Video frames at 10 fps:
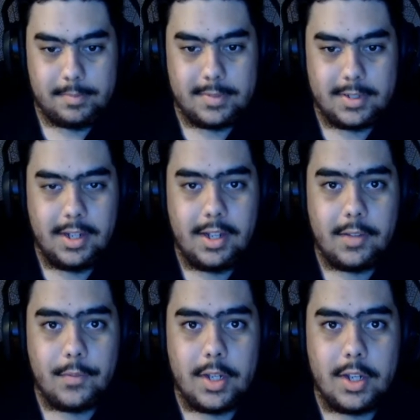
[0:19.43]

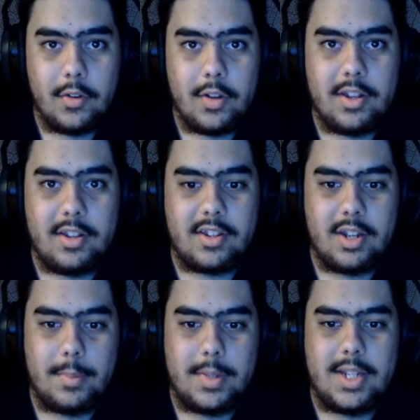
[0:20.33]
Today's video is
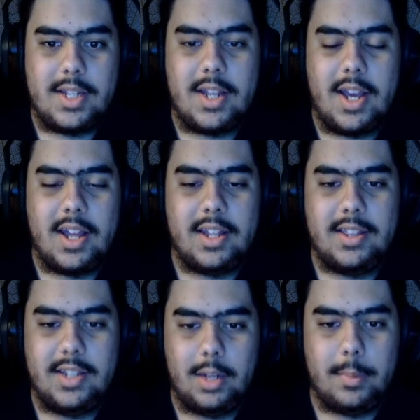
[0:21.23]
gonna be a
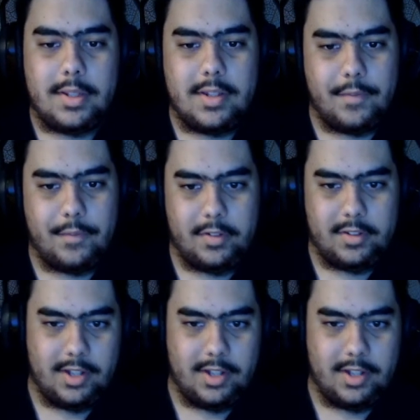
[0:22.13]
little bit different